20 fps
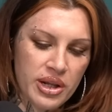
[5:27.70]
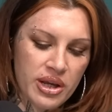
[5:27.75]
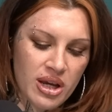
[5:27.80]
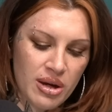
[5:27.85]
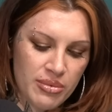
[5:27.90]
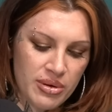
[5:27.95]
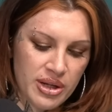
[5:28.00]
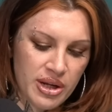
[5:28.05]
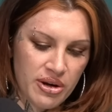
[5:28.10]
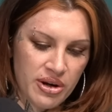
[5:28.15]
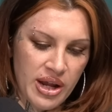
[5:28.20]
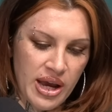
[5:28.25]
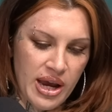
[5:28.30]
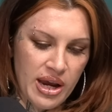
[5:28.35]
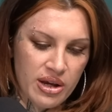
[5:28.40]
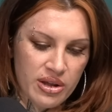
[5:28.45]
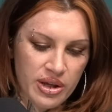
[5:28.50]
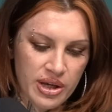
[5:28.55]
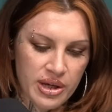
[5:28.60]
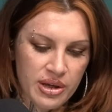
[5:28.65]
to come in here and
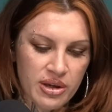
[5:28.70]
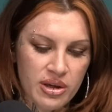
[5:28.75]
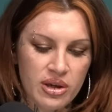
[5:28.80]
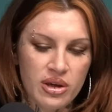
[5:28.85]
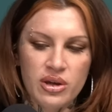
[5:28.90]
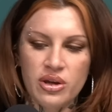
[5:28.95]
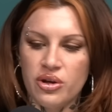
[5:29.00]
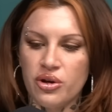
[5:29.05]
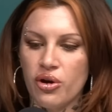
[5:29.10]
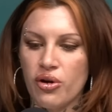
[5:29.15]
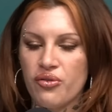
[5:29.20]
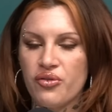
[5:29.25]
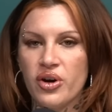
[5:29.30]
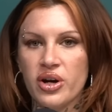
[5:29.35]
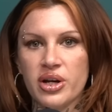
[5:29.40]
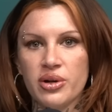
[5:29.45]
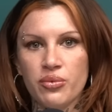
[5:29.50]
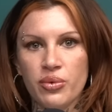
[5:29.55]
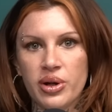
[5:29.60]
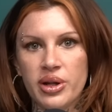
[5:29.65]
act like you're
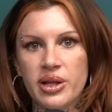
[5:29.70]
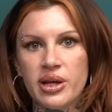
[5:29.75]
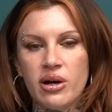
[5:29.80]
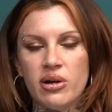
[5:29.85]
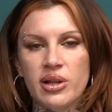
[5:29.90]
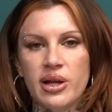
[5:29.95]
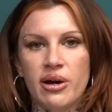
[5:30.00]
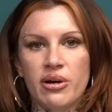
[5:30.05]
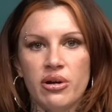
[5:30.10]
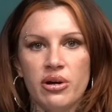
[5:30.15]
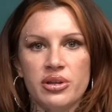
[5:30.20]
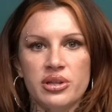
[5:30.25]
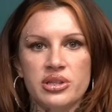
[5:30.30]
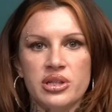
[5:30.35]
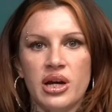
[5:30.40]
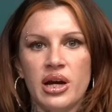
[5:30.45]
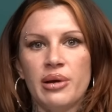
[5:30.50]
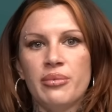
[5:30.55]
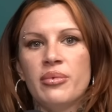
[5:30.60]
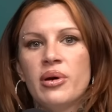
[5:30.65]
fucking reading out loud all the
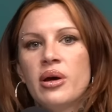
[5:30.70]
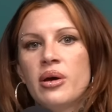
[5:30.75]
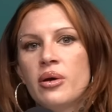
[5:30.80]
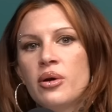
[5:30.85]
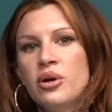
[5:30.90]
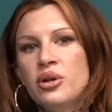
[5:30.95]
time. You go